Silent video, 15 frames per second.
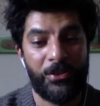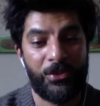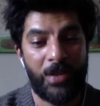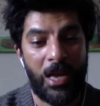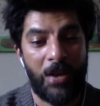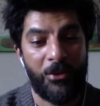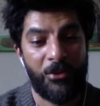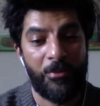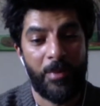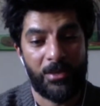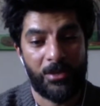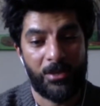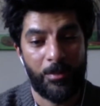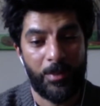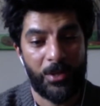how you
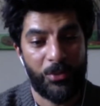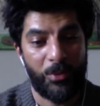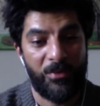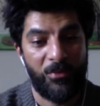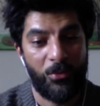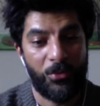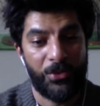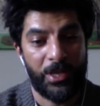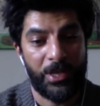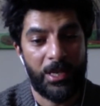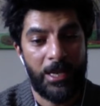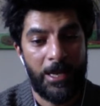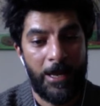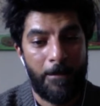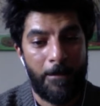messed up in 2014?
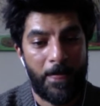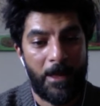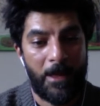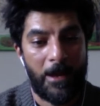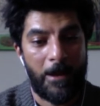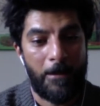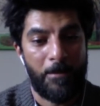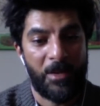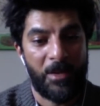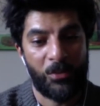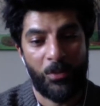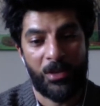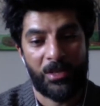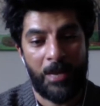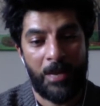Because
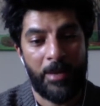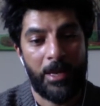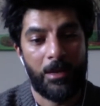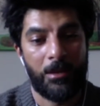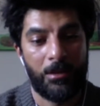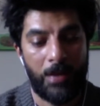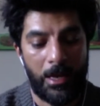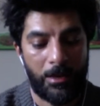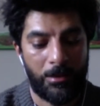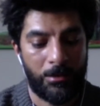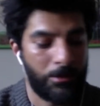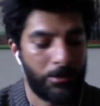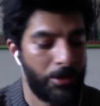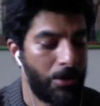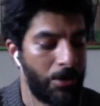what does that mean? Like,
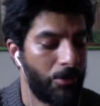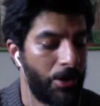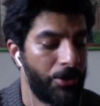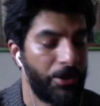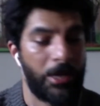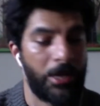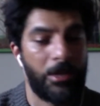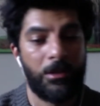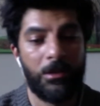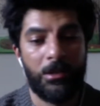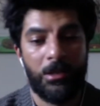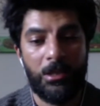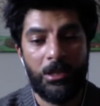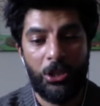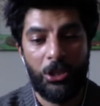you know, are you going to
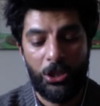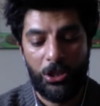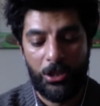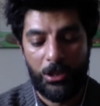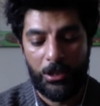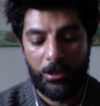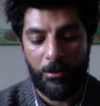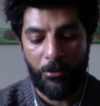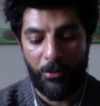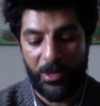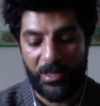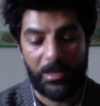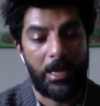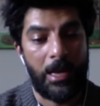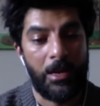
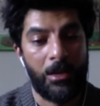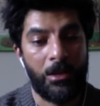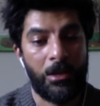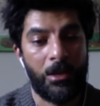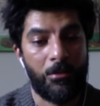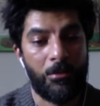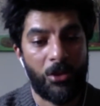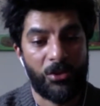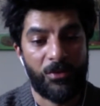risk that loss of